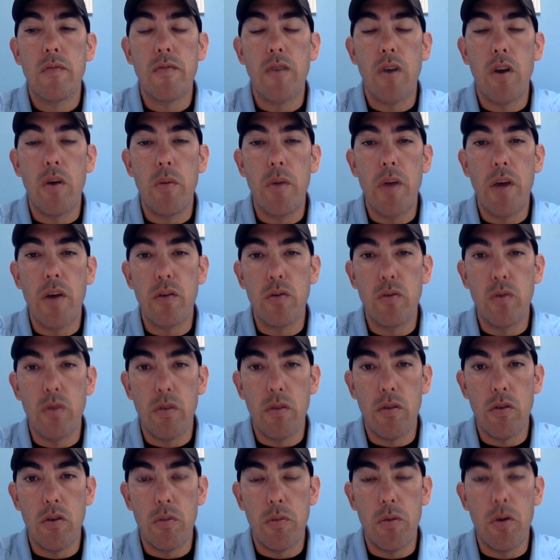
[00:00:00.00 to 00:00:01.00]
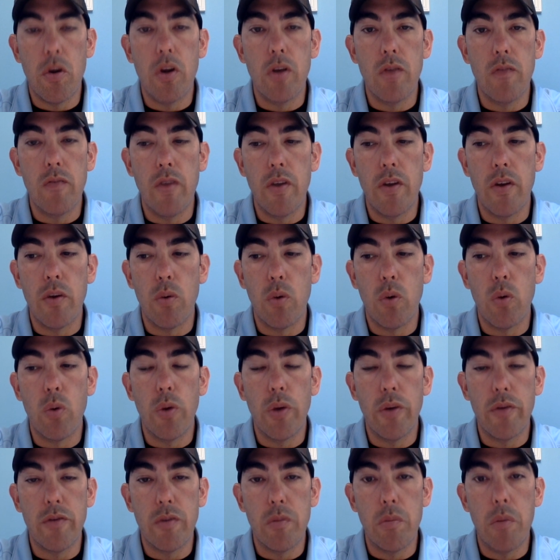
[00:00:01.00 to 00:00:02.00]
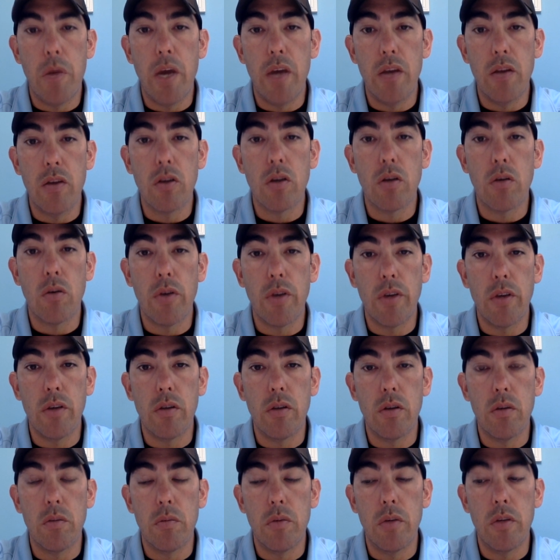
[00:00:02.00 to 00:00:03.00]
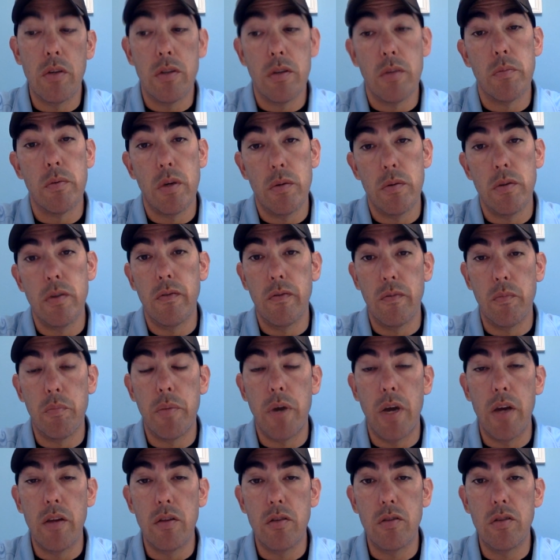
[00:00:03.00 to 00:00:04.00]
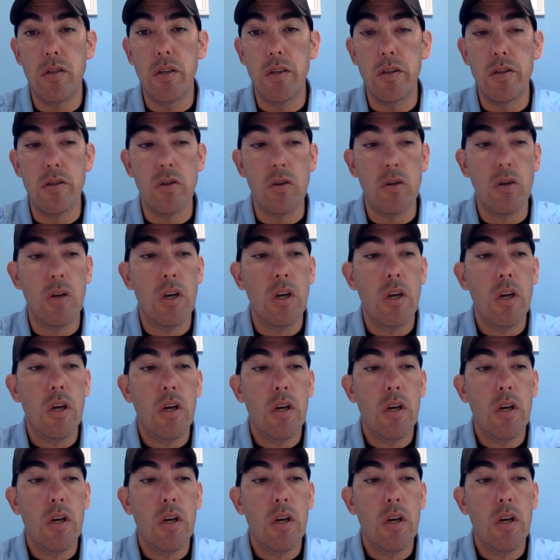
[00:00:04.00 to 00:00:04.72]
farmed out to a third-party vendor where we have to buy the curriculum and sometimes even buy the teacher.